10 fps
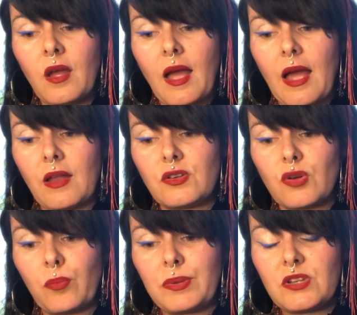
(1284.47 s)
And
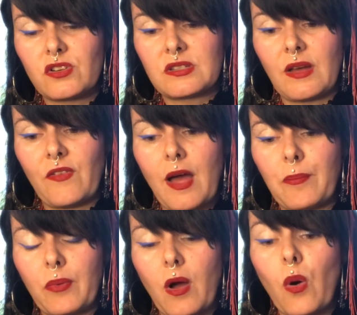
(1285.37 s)
don't beat yourself
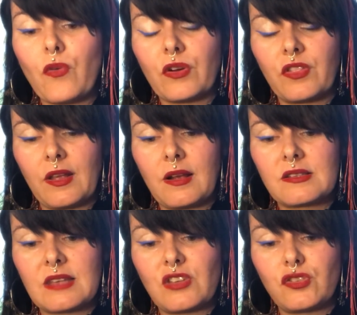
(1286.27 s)
up over
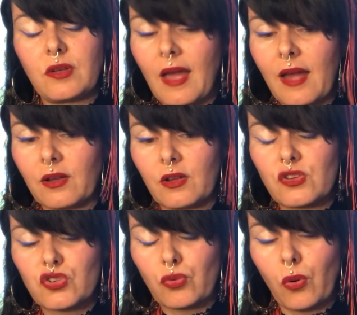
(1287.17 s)
things that you can't
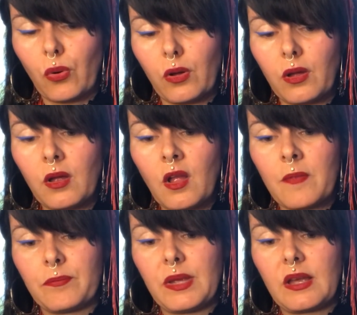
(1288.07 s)
control,
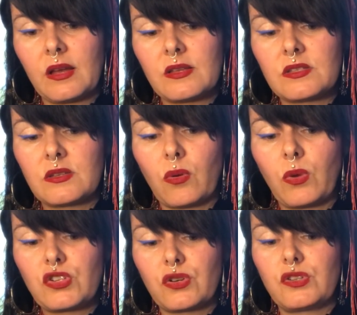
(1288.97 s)
because
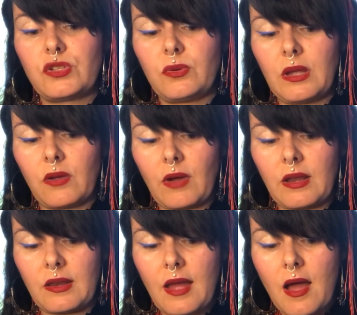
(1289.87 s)
what you're doing
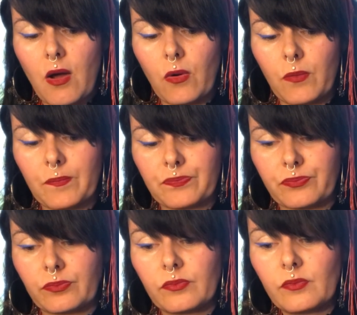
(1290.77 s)
right now
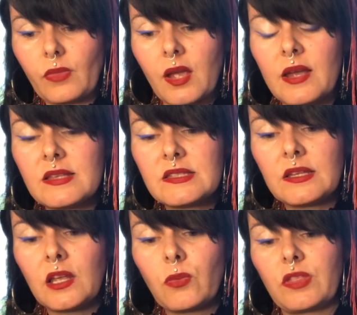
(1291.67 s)
is
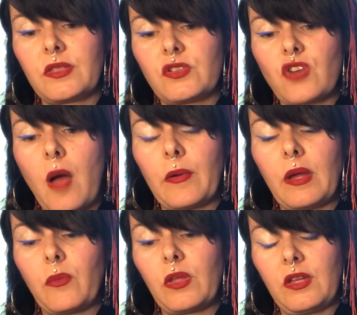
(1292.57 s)
dealing with the
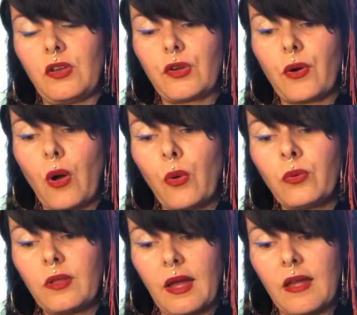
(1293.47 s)
trauma within your
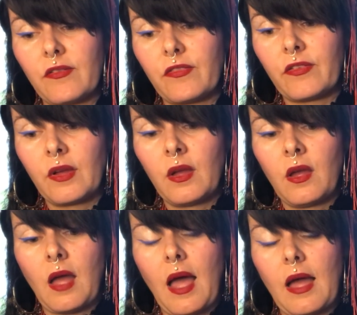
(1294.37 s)
own life,
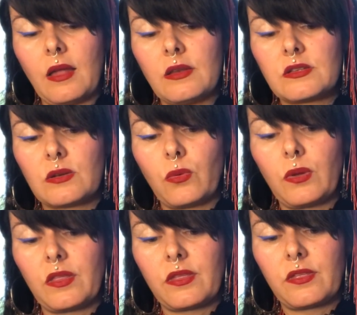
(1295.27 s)
and
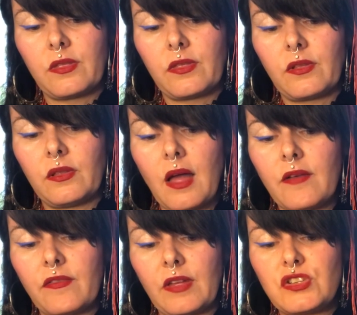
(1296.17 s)
with the
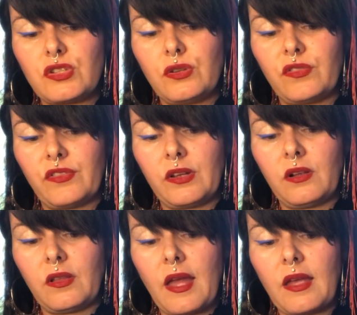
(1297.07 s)
love that you
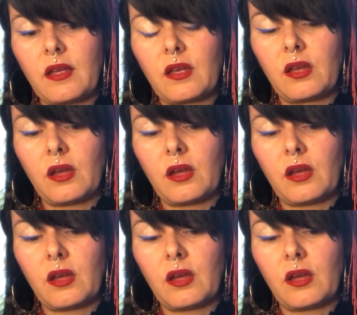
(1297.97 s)
feel like